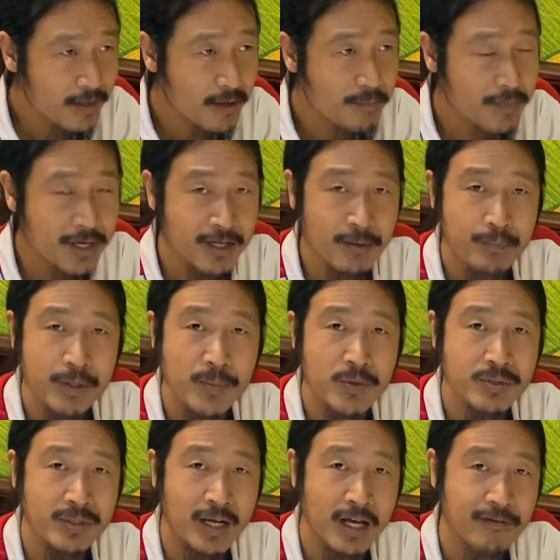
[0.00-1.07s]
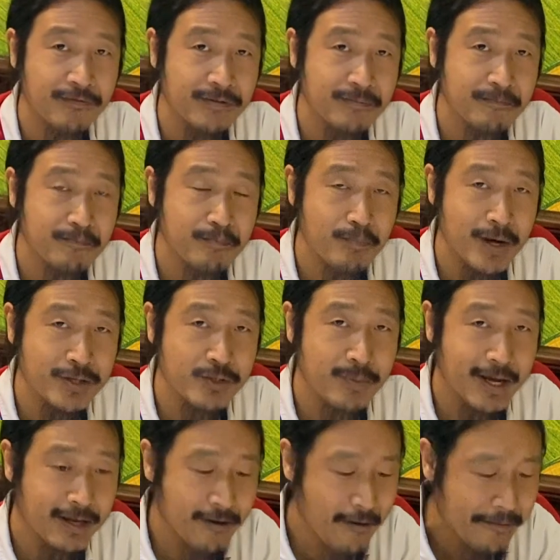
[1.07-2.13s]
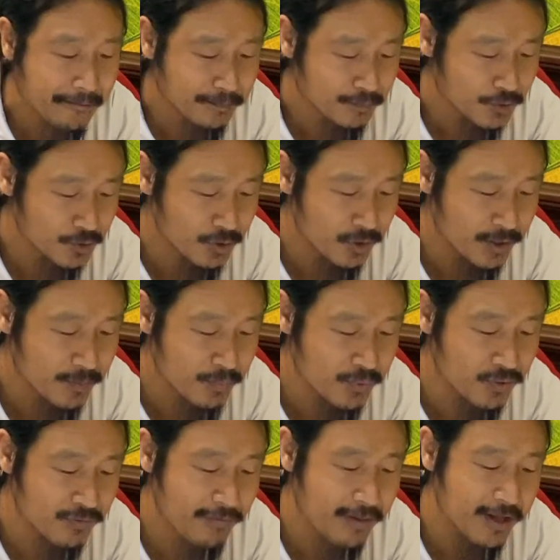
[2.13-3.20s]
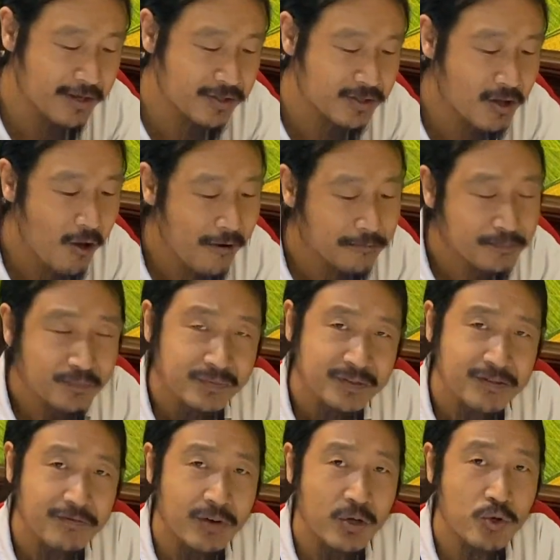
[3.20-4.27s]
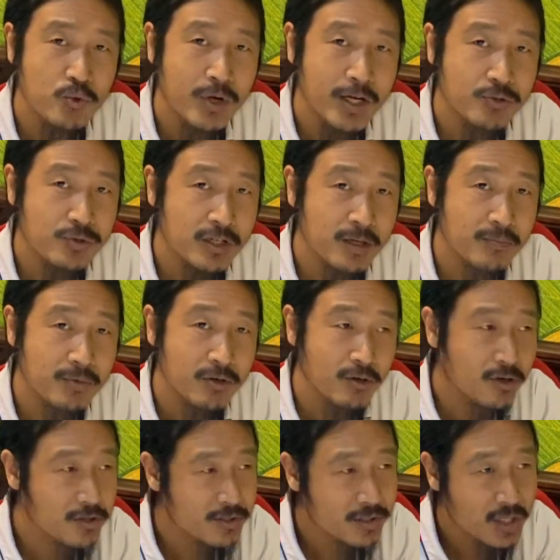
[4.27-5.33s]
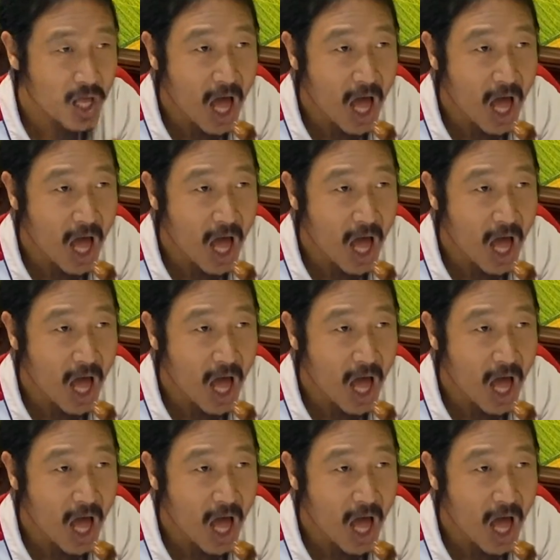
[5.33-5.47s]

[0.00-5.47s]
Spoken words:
making people's life much better, improve things. Very rare to come across.